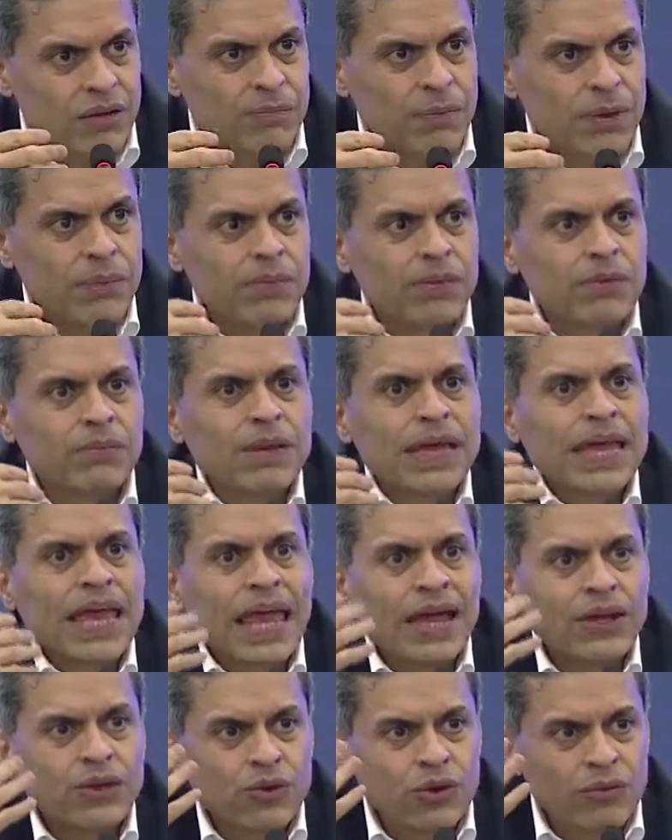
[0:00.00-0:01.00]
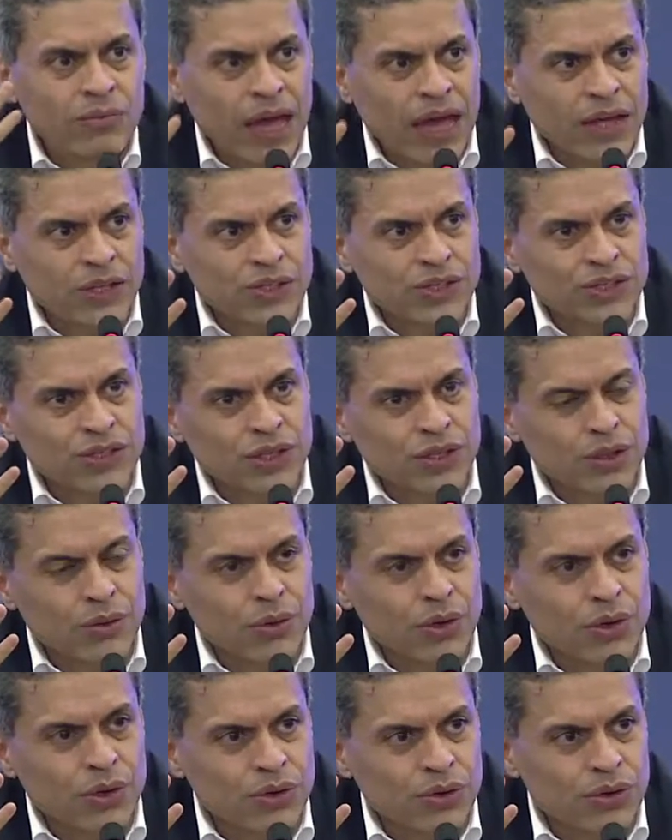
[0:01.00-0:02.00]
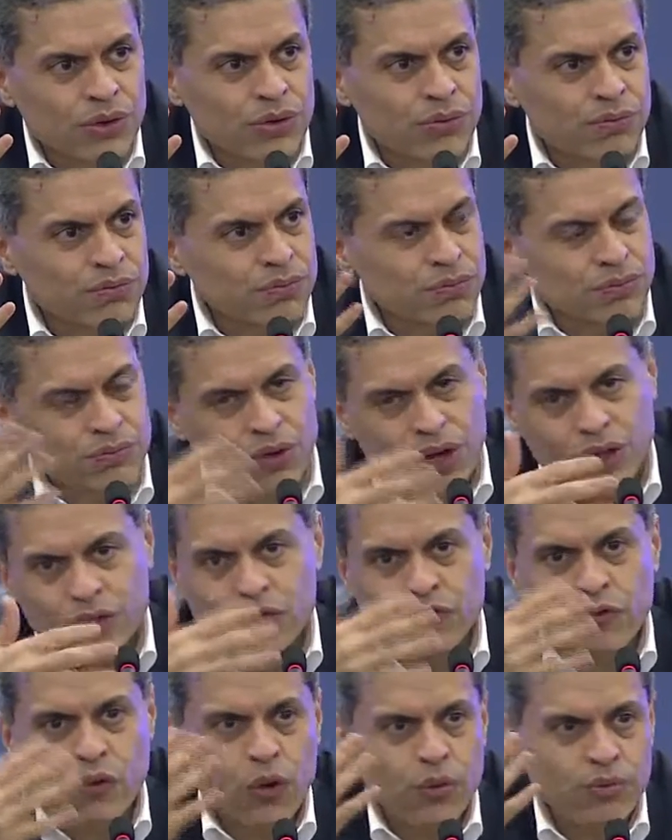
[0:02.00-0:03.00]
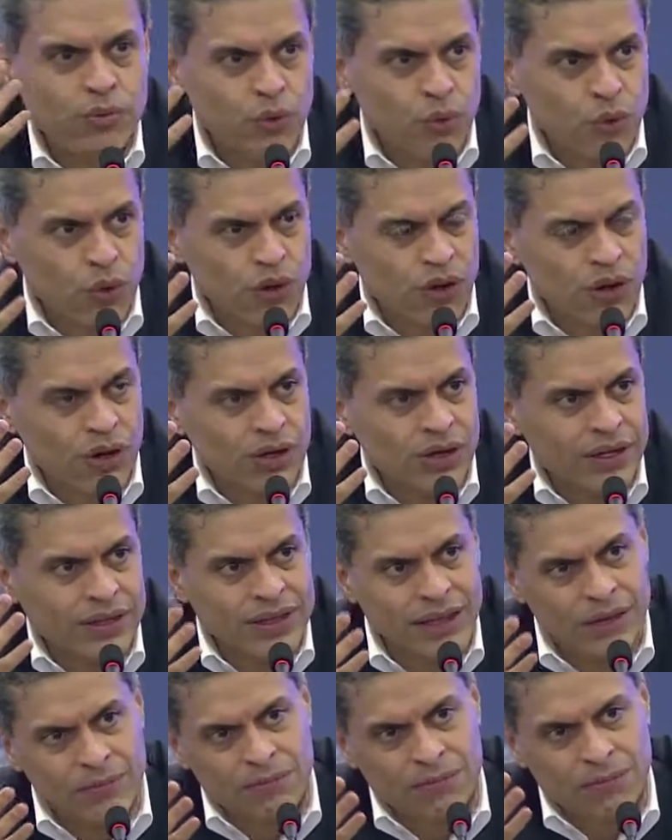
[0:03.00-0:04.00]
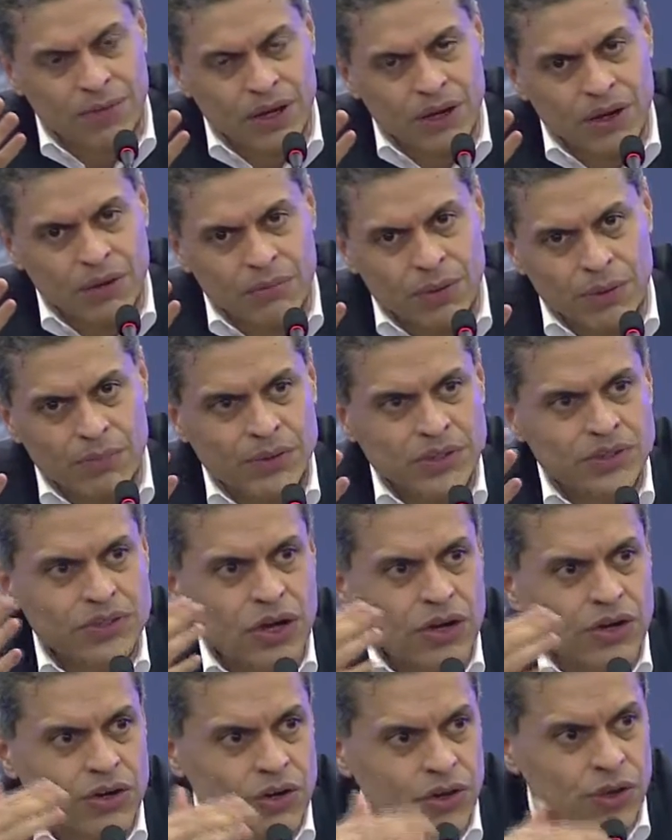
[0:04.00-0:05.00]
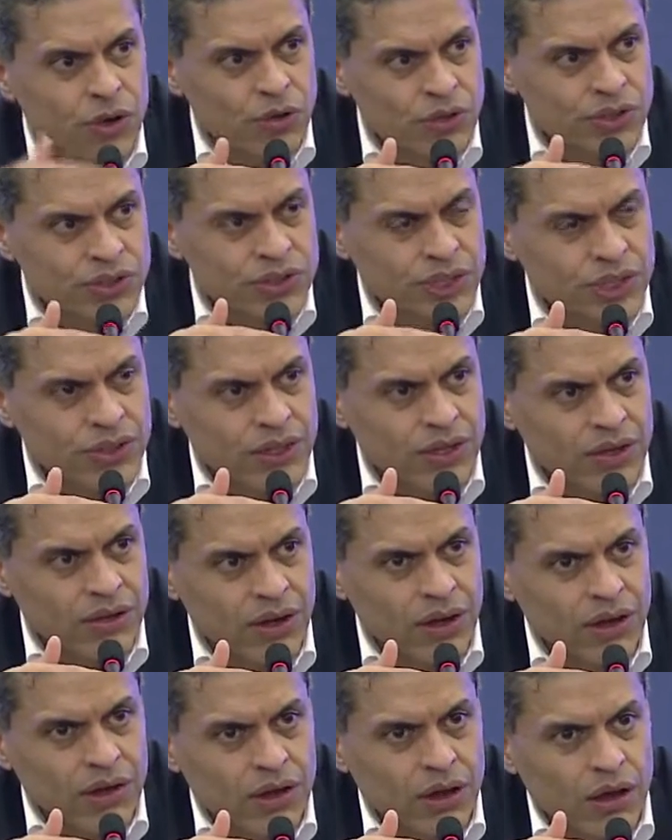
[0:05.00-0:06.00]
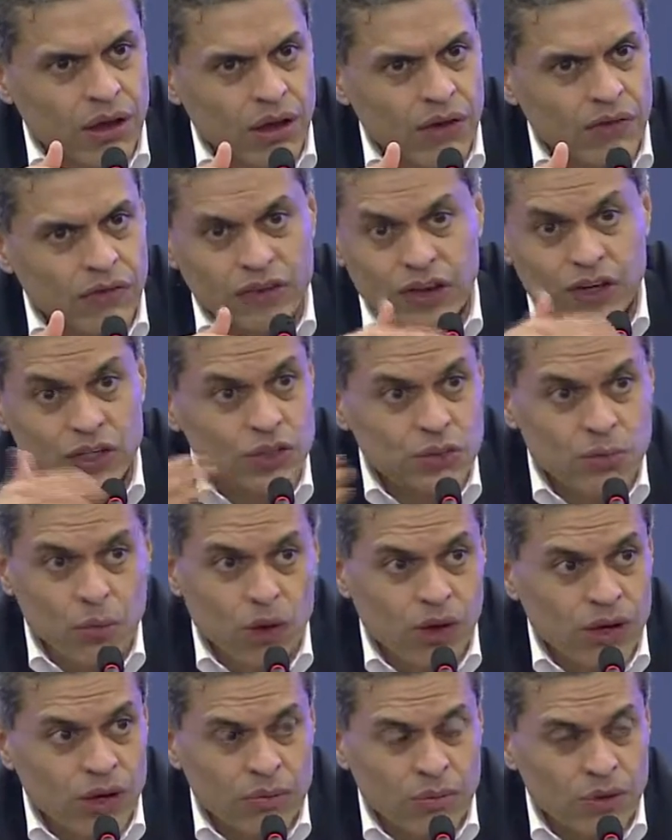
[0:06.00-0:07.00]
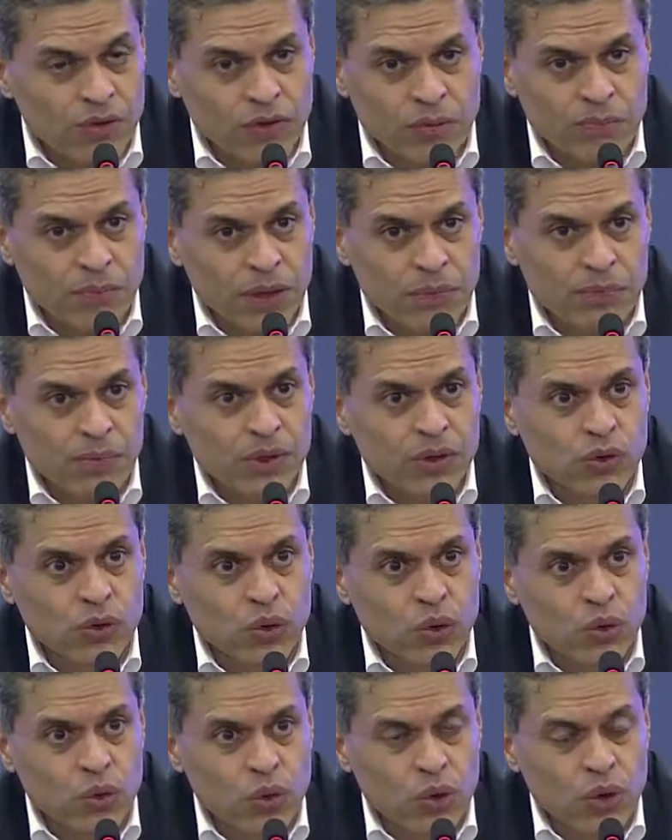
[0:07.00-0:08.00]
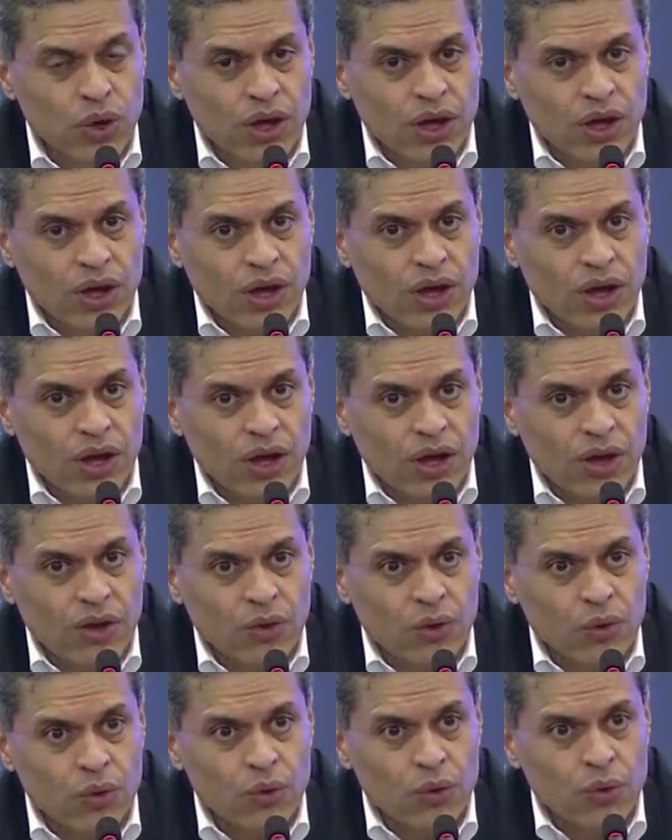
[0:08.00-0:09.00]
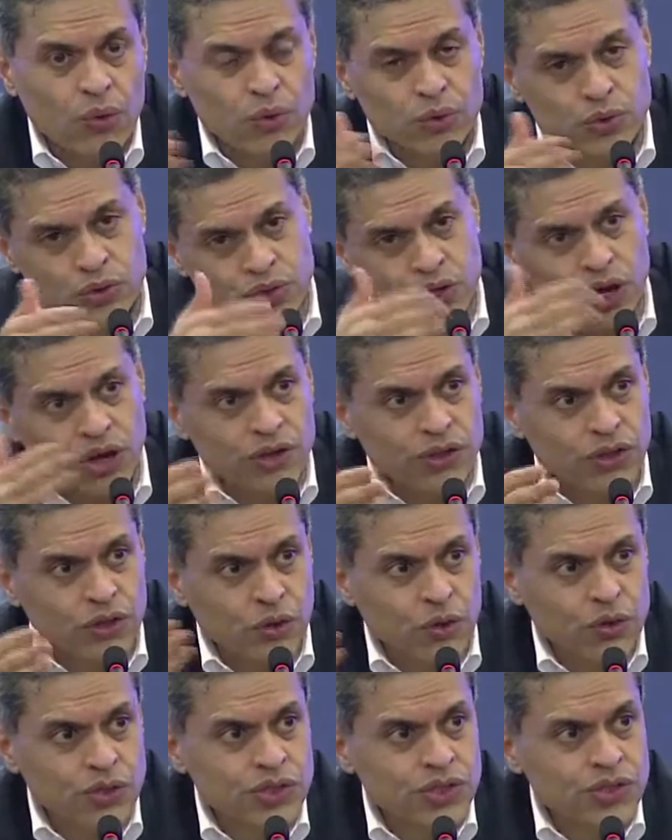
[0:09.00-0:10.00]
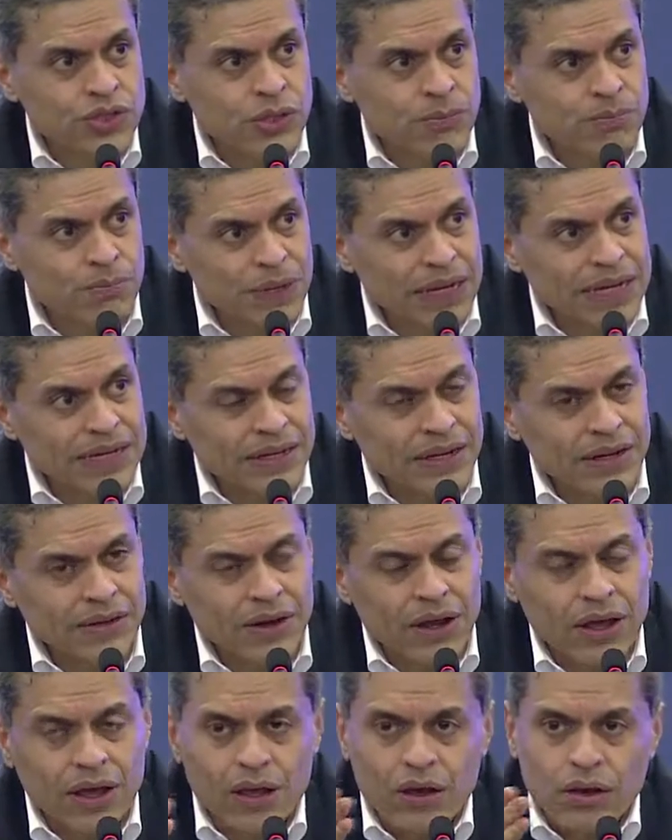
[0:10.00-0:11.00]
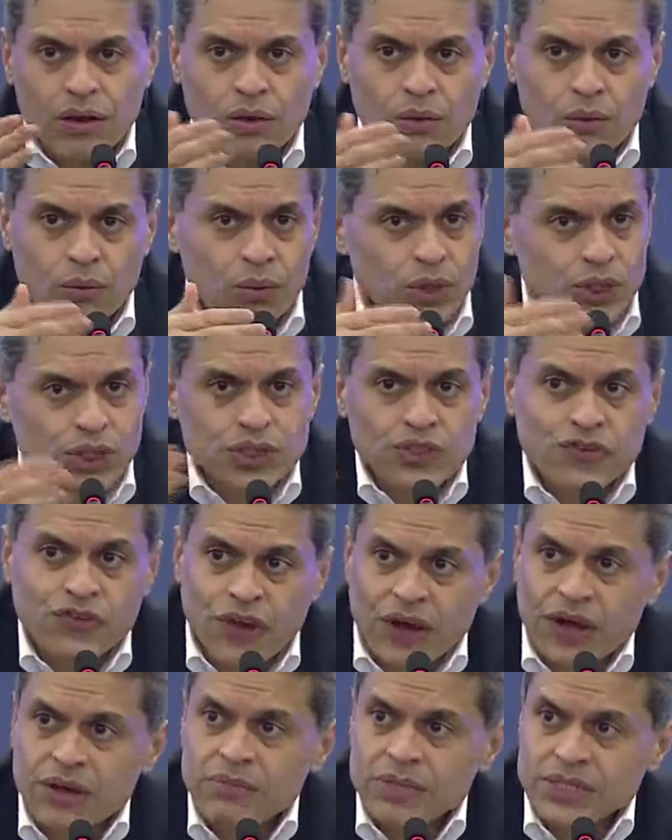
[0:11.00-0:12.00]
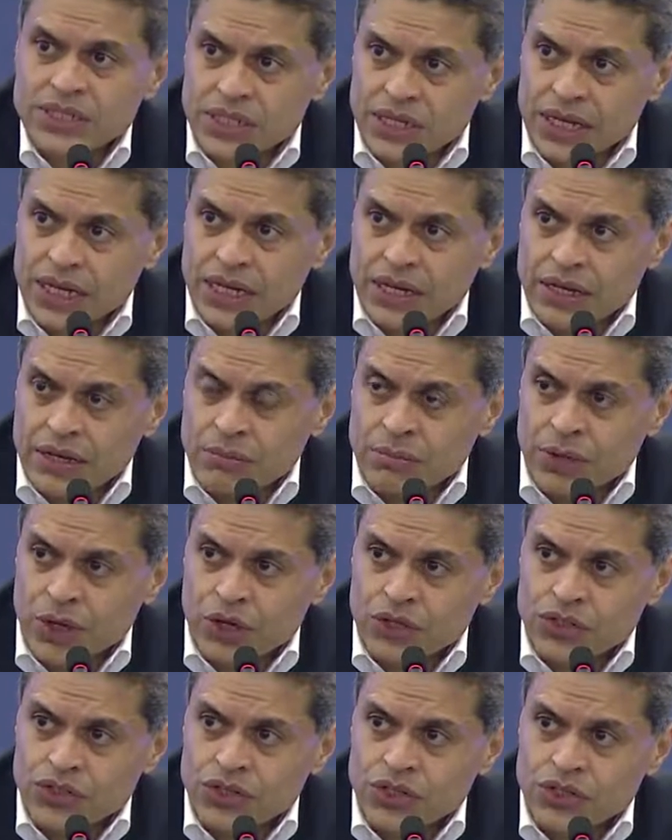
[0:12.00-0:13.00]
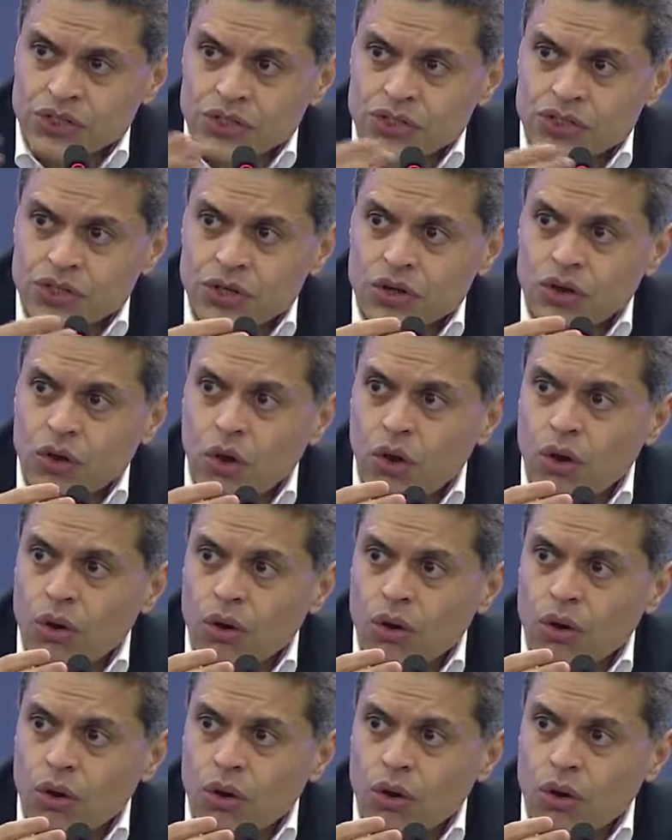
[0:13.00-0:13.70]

People began to imagine that they were going to transform the world, and then people started noticing that a very small number of the people who, uh, who started the courses completed, which is very misleading because this is a